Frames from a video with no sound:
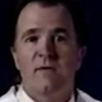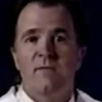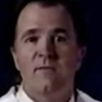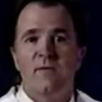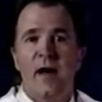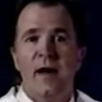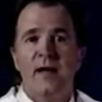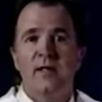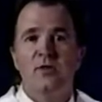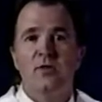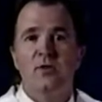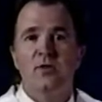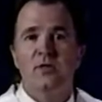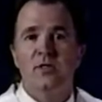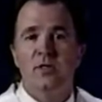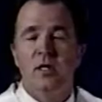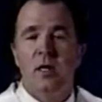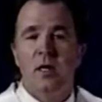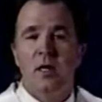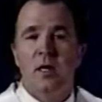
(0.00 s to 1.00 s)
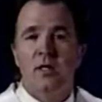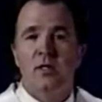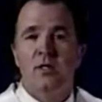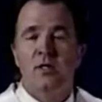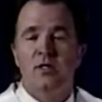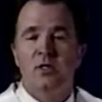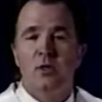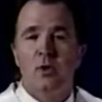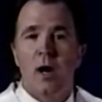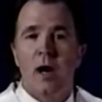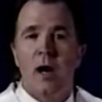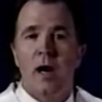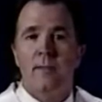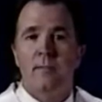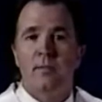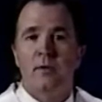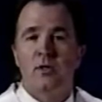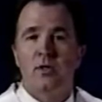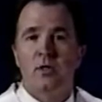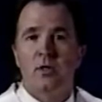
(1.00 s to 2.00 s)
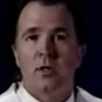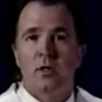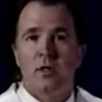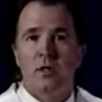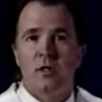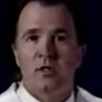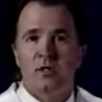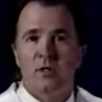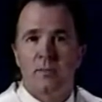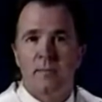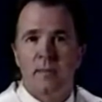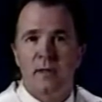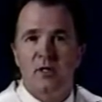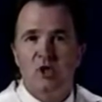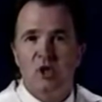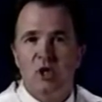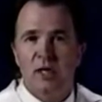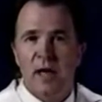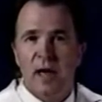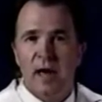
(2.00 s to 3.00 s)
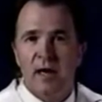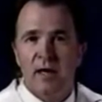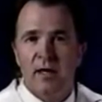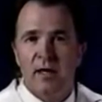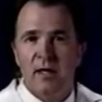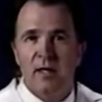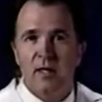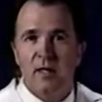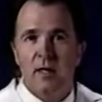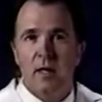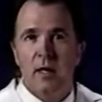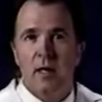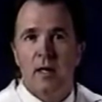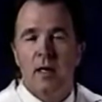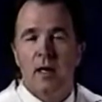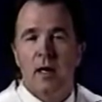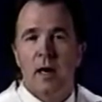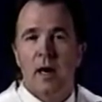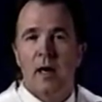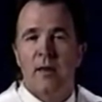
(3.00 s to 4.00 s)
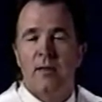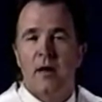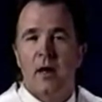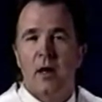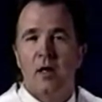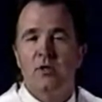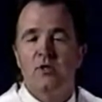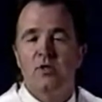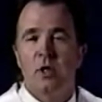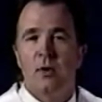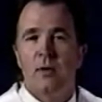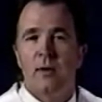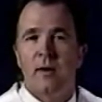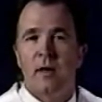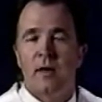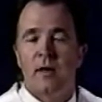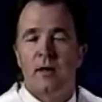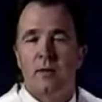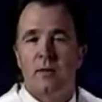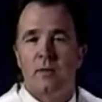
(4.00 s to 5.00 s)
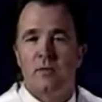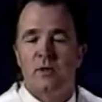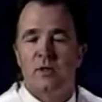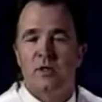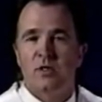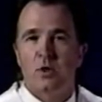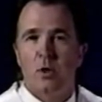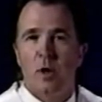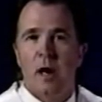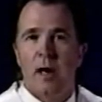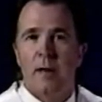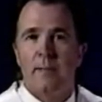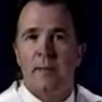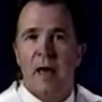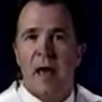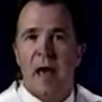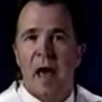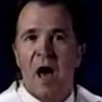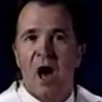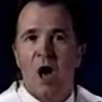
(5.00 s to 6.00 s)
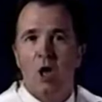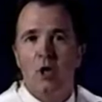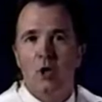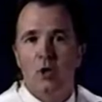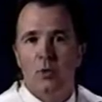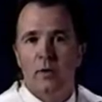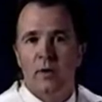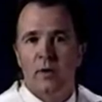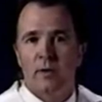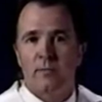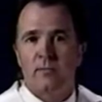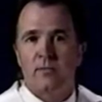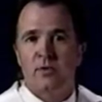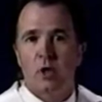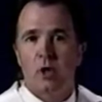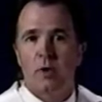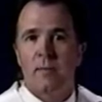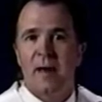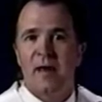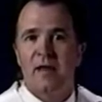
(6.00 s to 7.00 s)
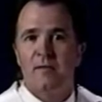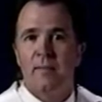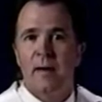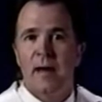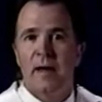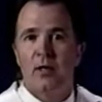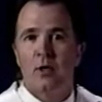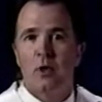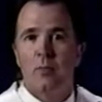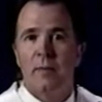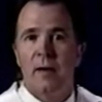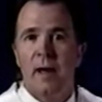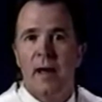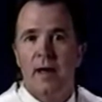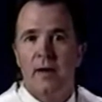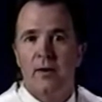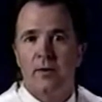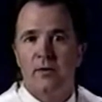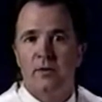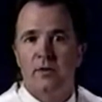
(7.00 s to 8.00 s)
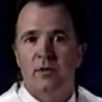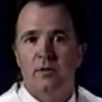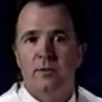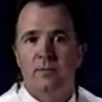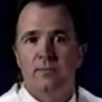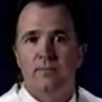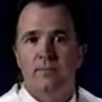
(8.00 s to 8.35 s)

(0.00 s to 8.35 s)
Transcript: Fractals describe dimensionality, and they also describe algorithms or mathematical patterns.